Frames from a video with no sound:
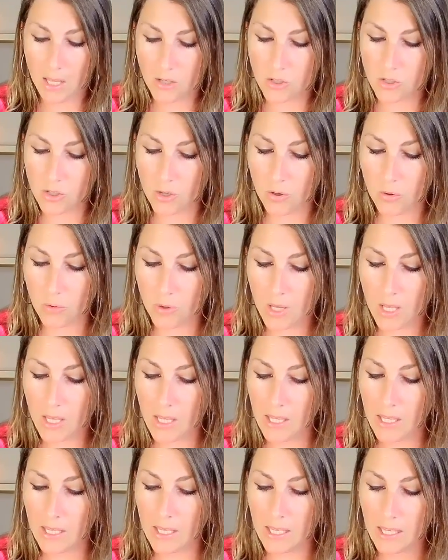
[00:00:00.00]
So
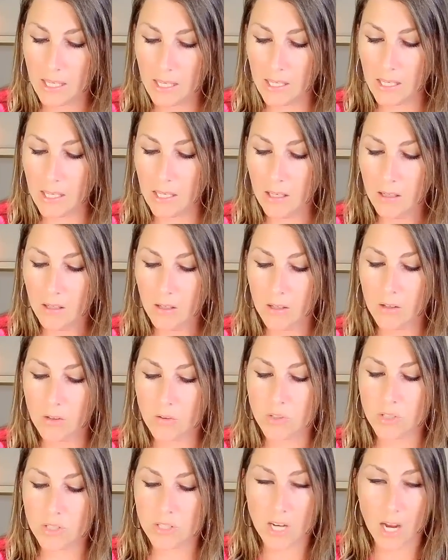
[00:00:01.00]
he
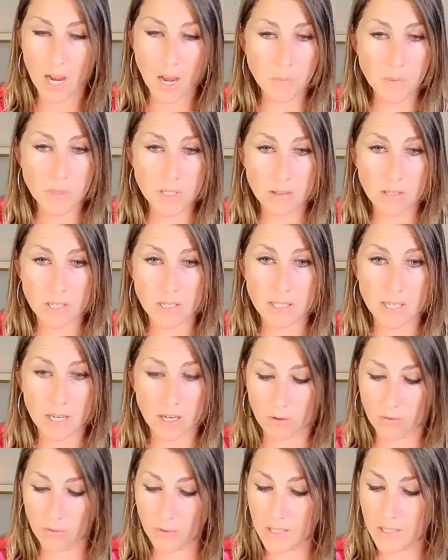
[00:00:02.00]
stopped. He
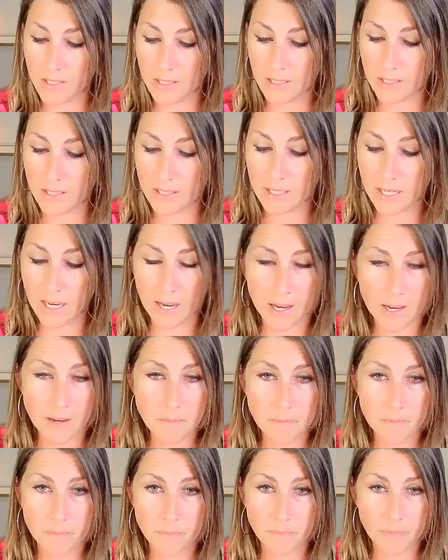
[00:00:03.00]
sacrificed his
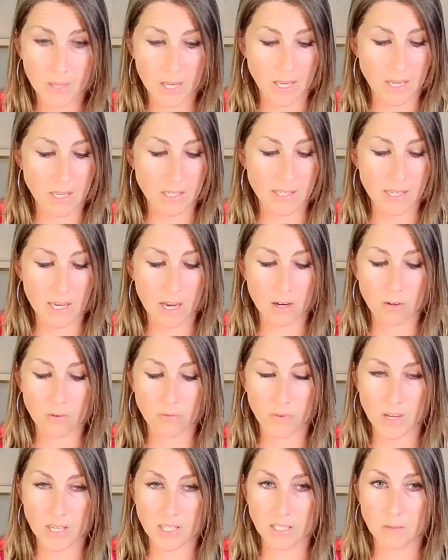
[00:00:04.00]
time. He
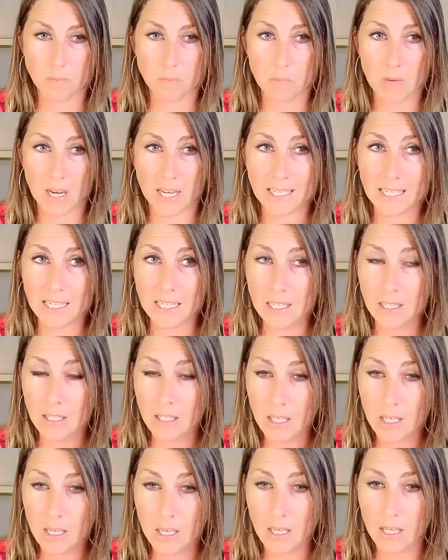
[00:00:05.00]
sacrificed money.
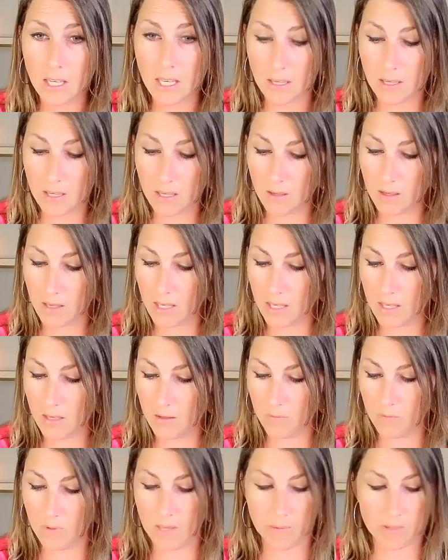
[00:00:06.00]

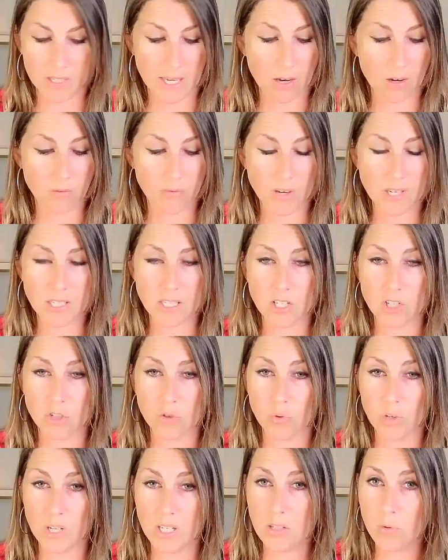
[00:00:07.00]
He sacrificed his
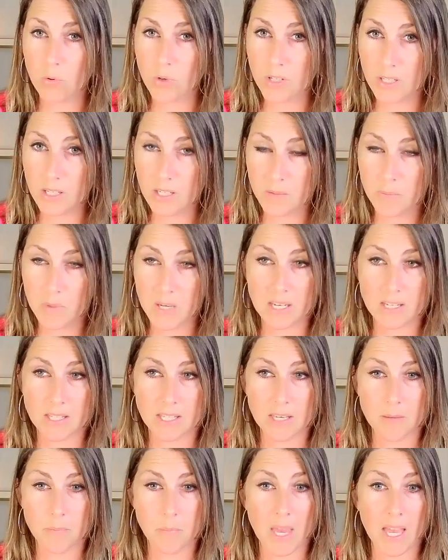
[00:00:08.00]
resources because
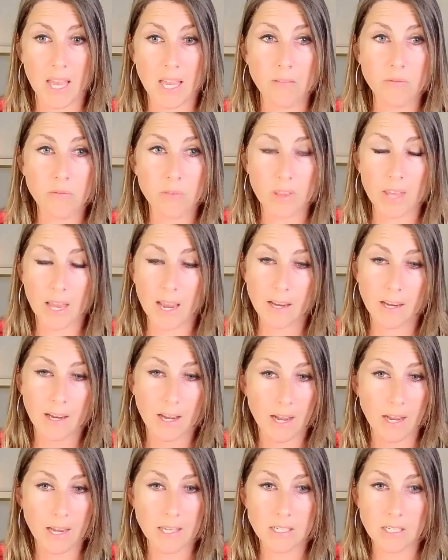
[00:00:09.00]
he paid for that
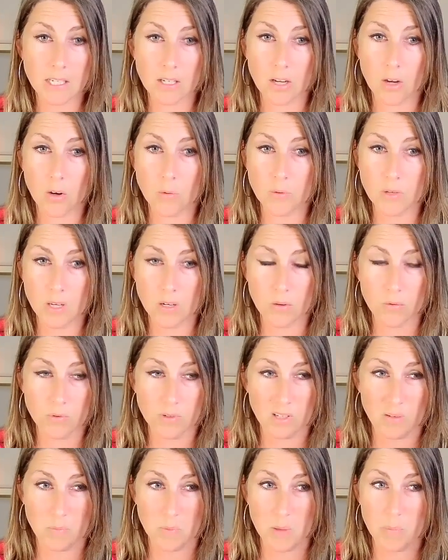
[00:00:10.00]
guy to go, you know,
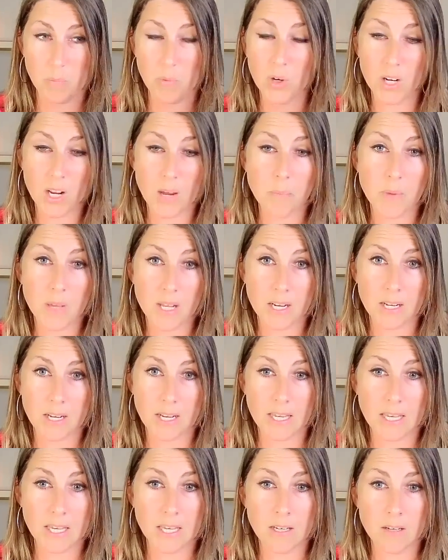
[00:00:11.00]
to be put up at an
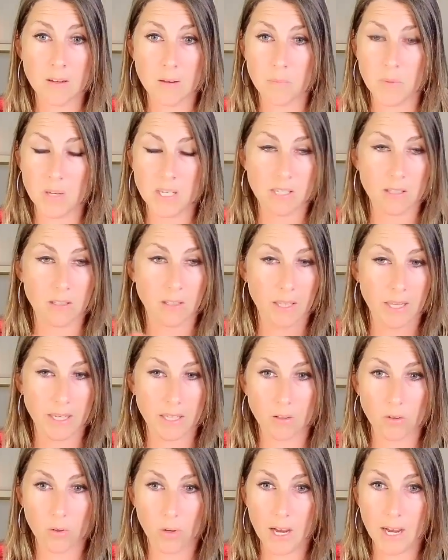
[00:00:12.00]
inn and basically like a
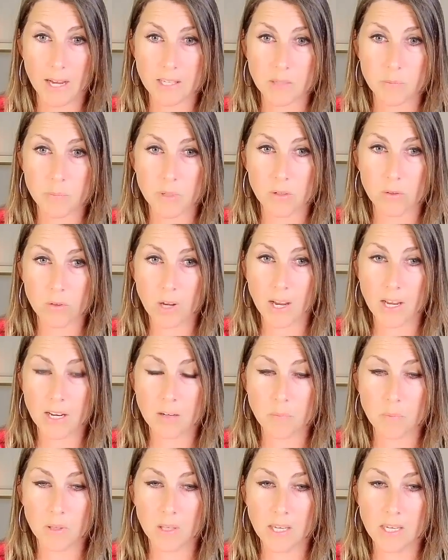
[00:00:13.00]
little hospital kind
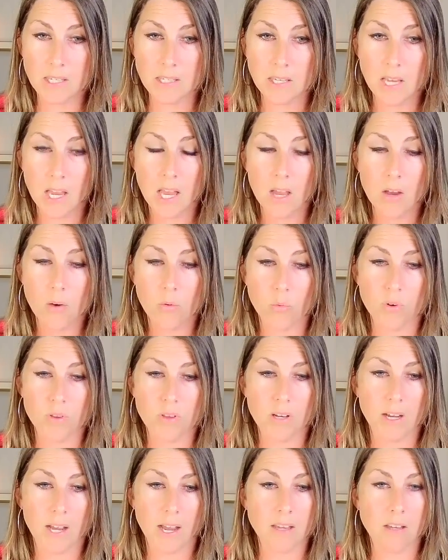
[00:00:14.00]
of place where
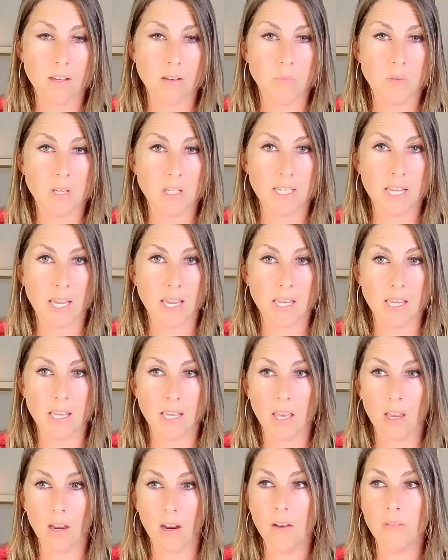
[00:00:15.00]
the guy could be taken
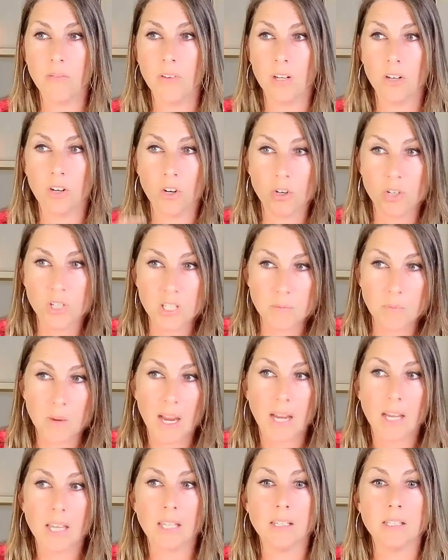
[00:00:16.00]
care of and nursed
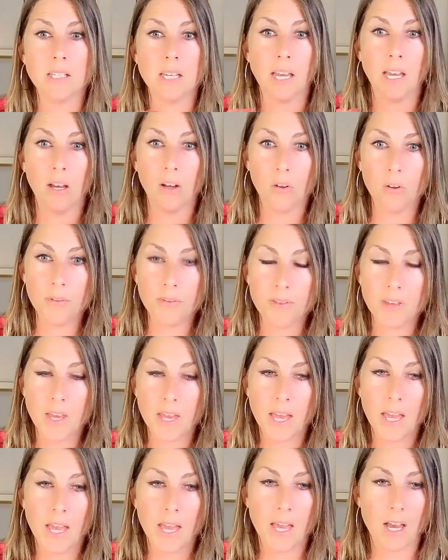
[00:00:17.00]
back into health.
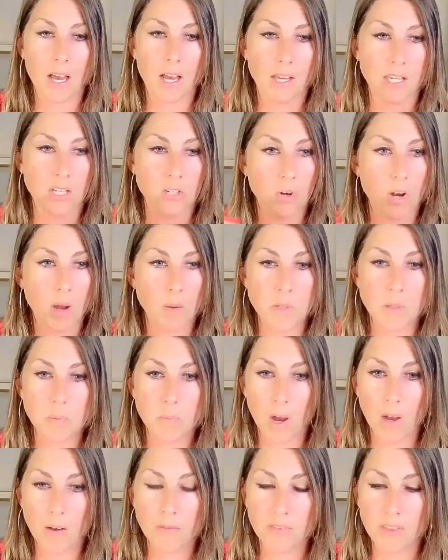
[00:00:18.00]
He dropped him
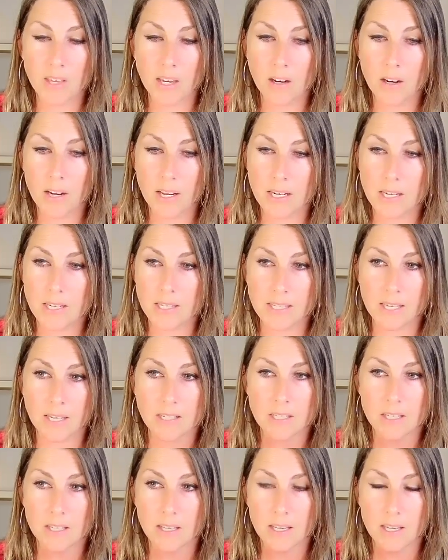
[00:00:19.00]
off there and he
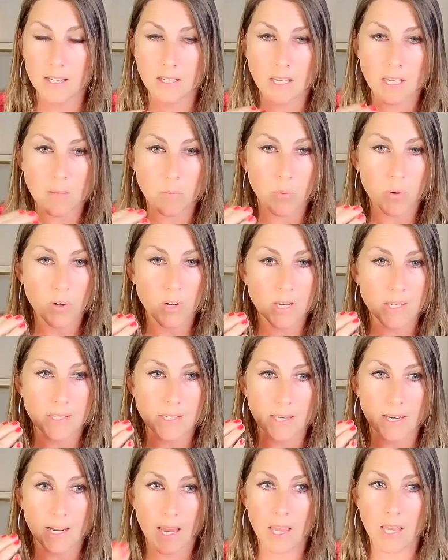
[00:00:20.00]
said to the innkeeper, he
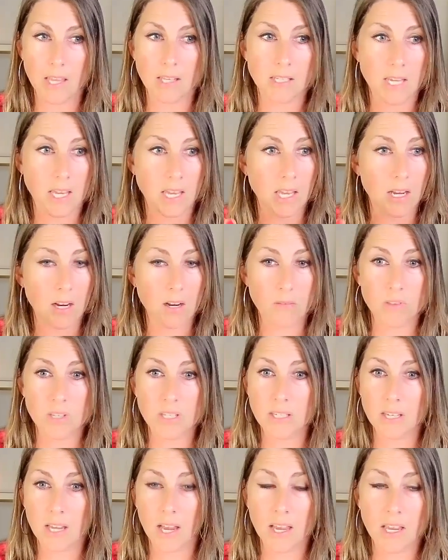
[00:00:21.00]
said, "Hey, take care of
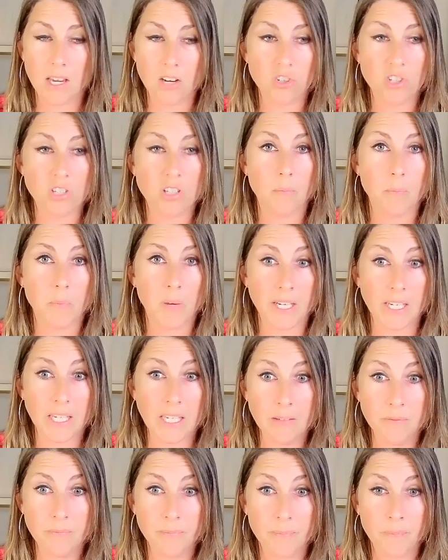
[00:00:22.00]
this guy. Here's some
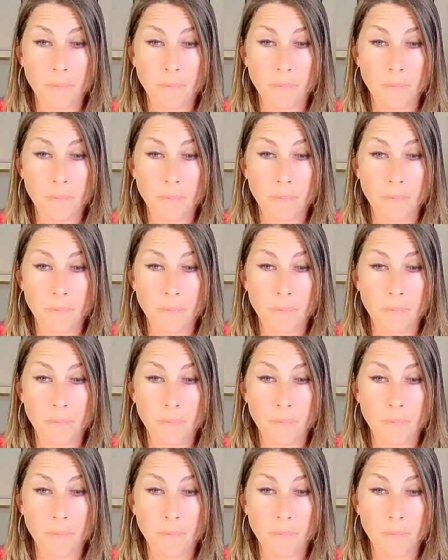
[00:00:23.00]
money.